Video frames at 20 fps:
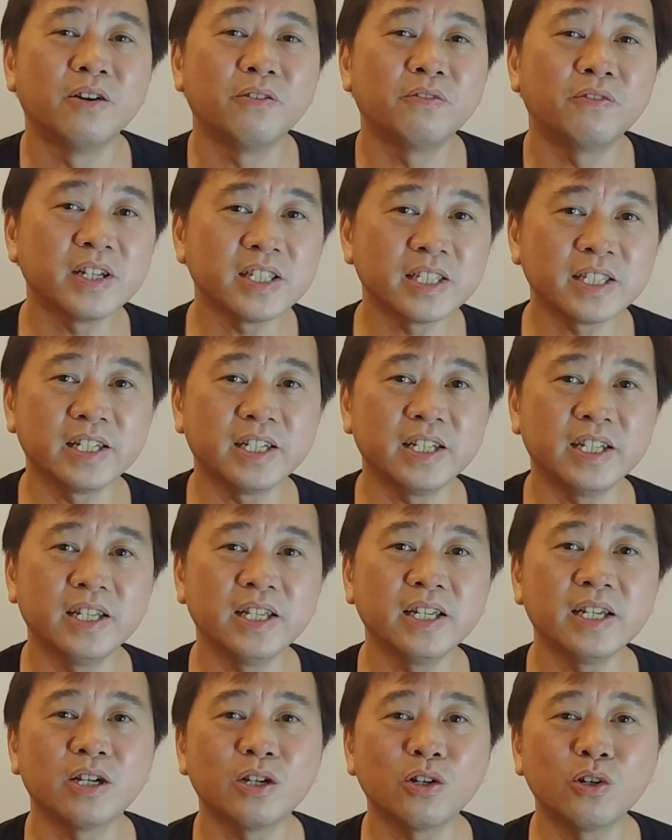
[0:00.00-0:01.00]

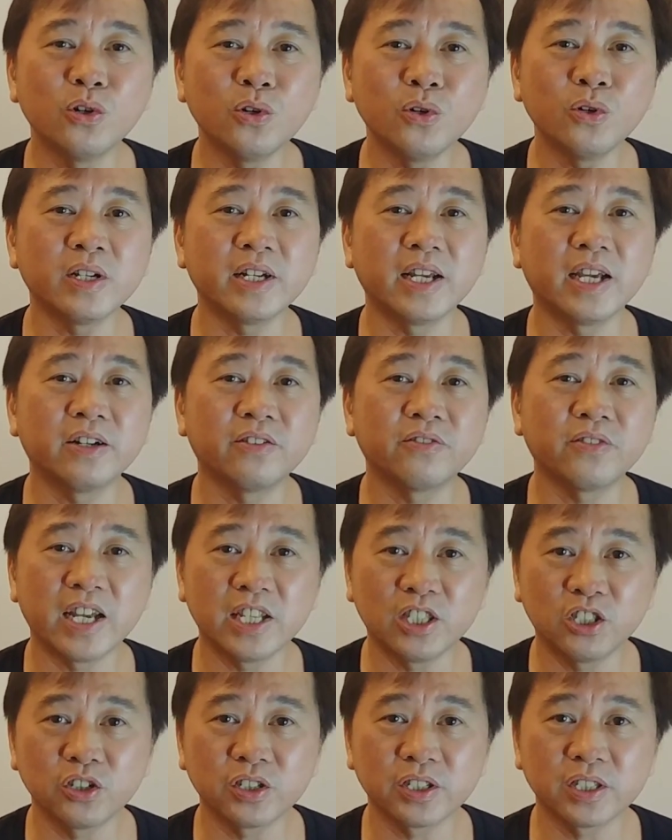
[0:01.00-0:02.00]
Firstly, good and
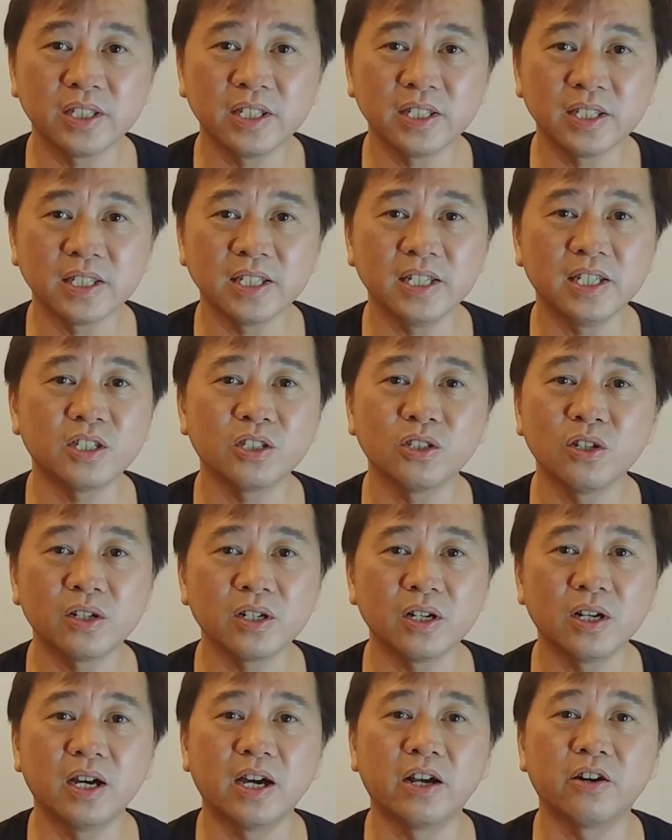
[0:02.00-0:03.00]
righteousness is
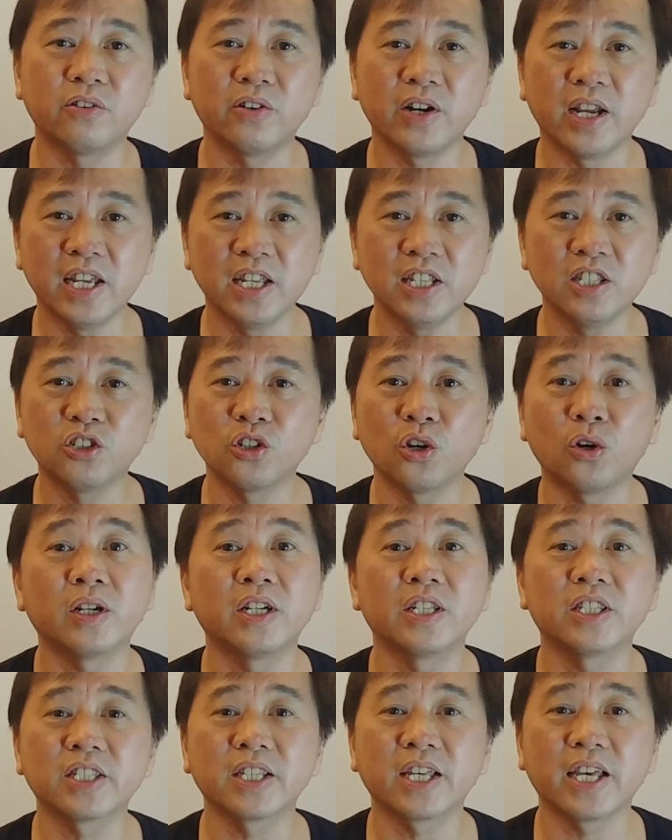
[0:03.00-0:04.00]
not arranged on
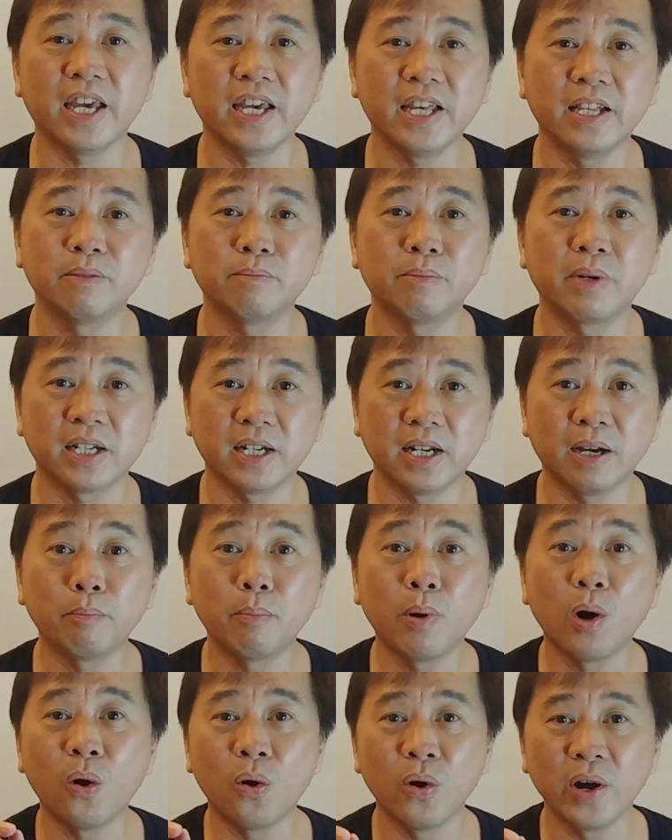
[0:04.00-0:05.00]
a scale but a
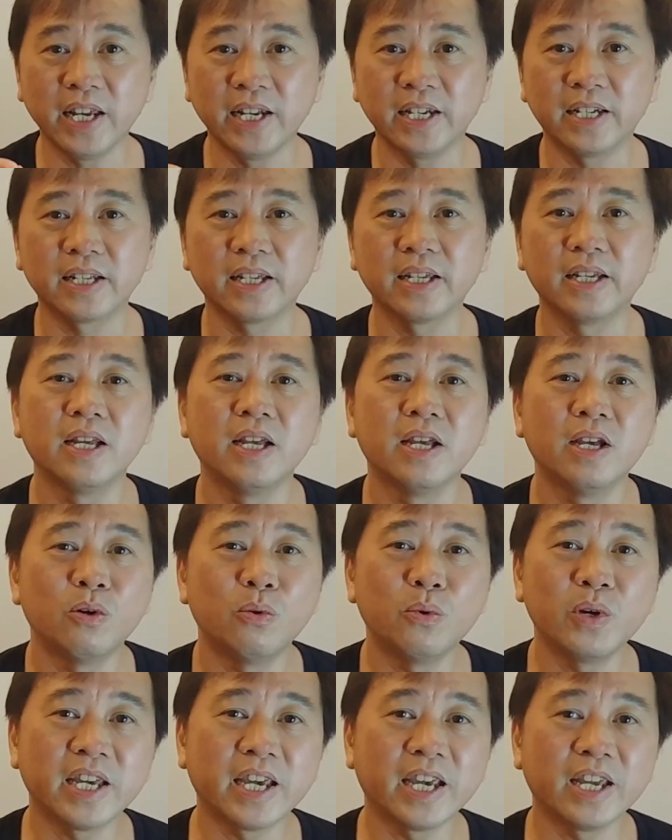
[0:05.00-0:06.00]
point.
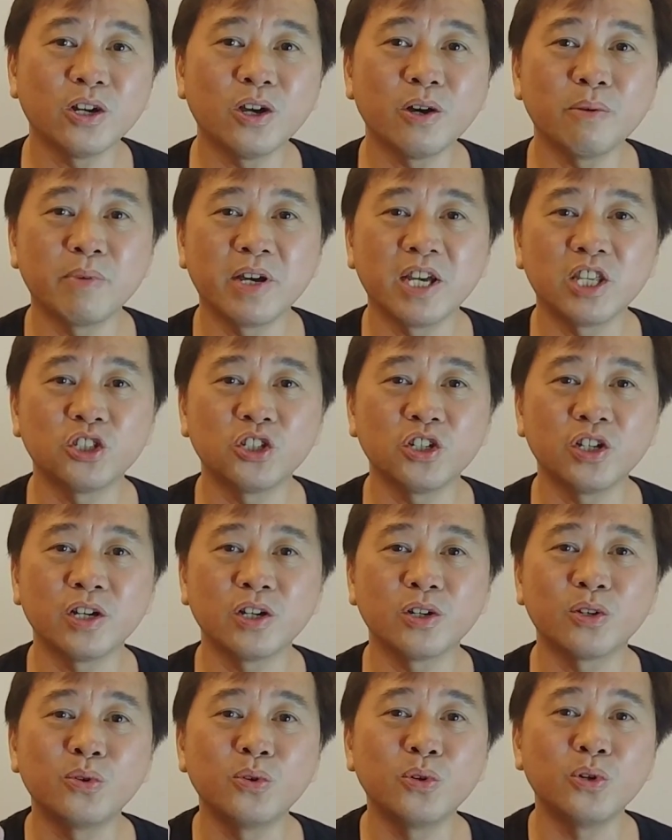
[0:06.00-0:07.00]
We cannot measure
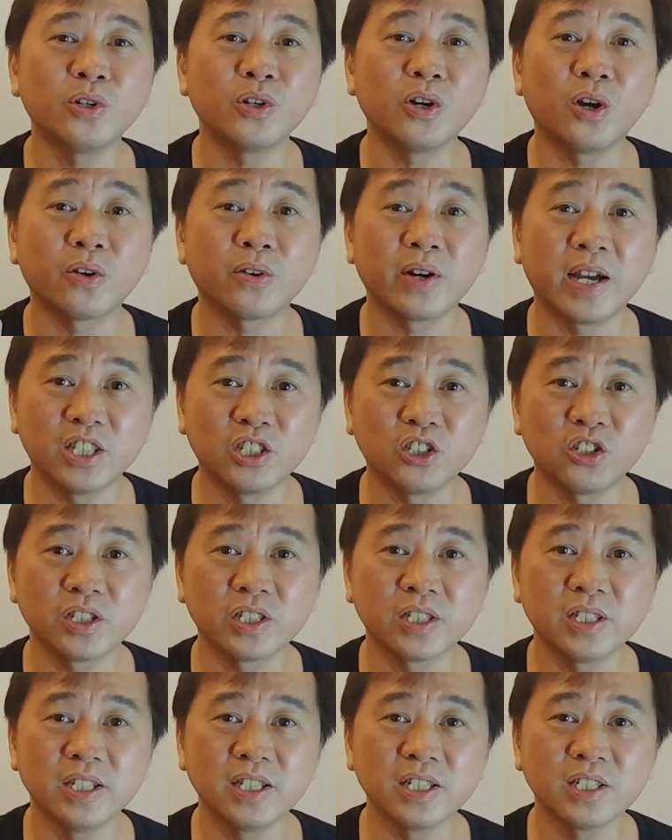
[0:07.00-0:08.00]
good or
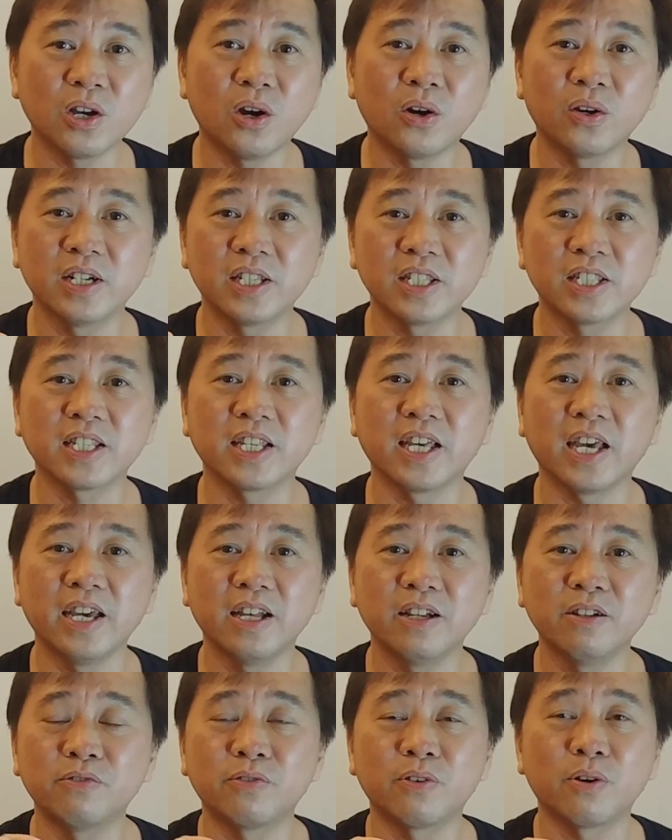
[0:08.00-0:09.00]
righteousness on a
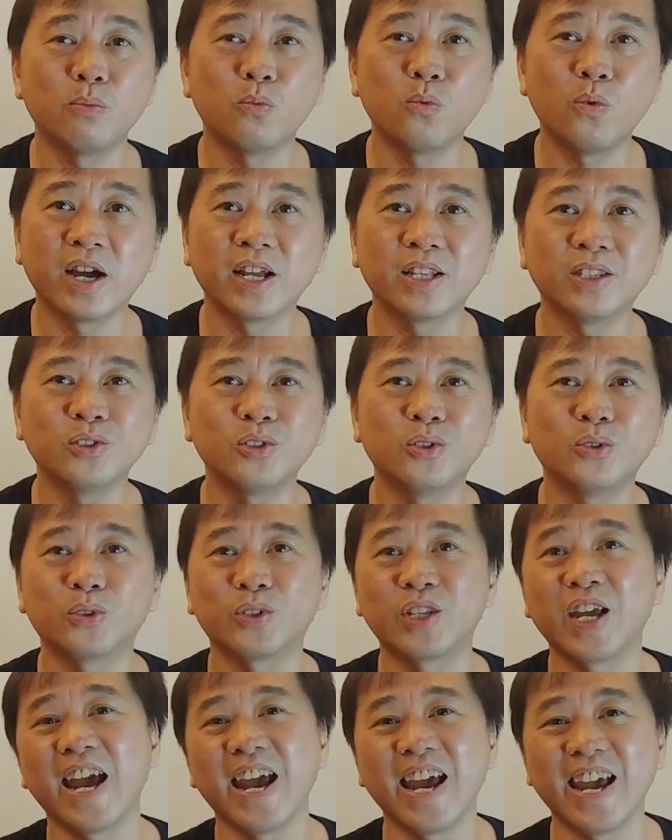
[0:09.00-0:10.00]
scale from 1 to
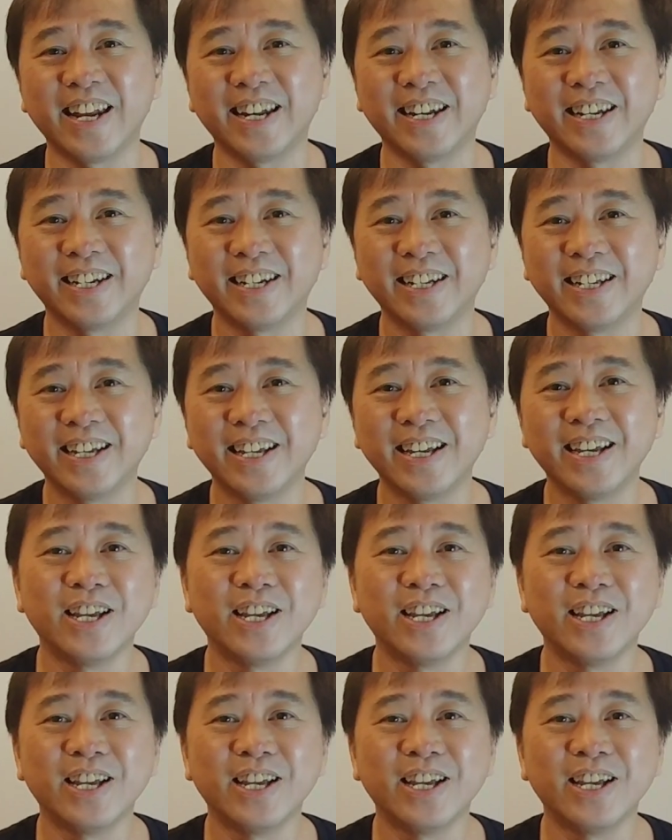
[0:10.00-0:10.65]
10.